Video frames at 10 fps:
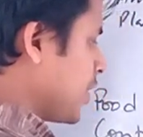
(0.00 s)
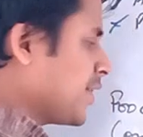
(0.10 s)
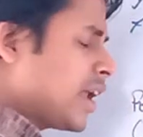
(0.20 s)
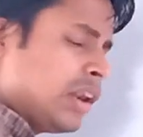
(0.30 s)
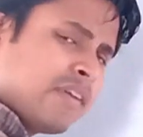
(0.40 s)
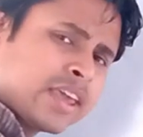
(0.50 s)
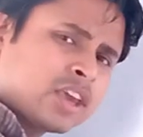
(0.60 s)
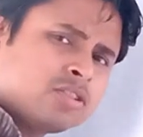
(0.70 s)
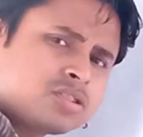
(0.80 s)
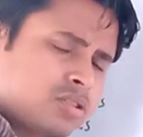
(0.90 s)
contractile
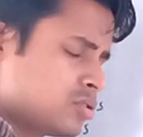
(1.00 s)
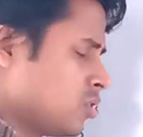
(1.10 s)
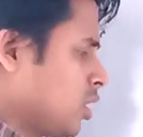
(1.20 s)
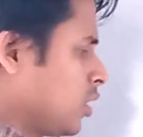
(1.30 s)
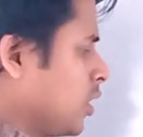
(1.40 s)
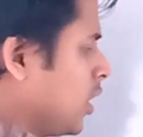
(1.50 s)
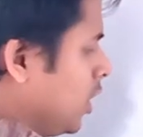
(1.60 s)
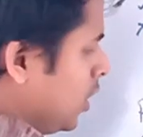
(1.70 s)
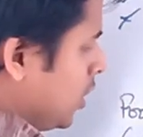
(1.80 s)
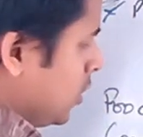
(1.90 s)
vacuoles also are
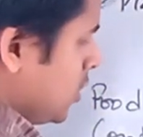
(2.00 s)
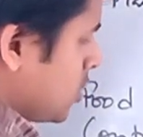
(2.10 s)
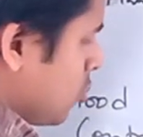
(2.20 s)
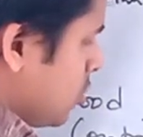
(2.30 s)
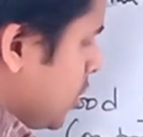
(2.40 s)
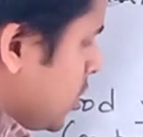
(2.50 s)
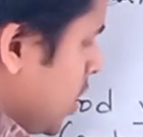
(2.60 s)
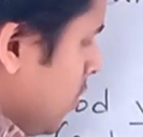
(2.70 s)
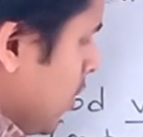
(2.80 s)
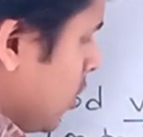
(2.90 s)
there. These
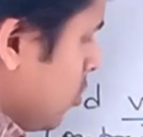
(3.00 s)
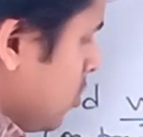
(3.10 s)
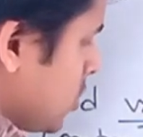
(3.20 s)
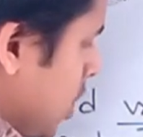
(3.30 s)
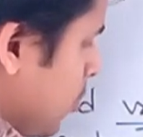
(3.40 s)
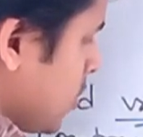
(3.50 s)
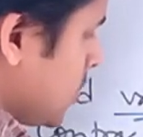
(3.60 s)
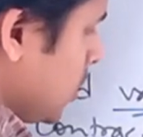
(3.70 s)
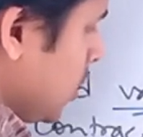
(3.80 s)
contractile vacuoles are